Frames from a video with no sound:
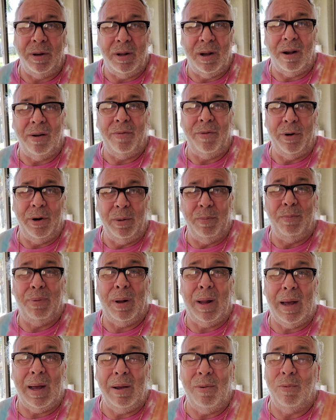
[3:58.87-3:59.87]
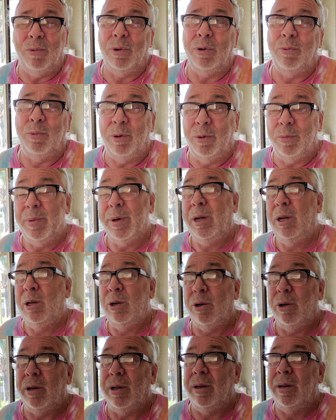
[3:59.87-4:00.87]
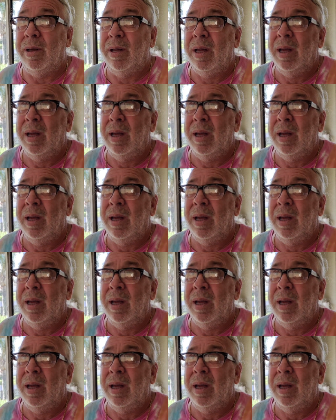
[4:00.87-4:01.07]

covered in plywood would have been good.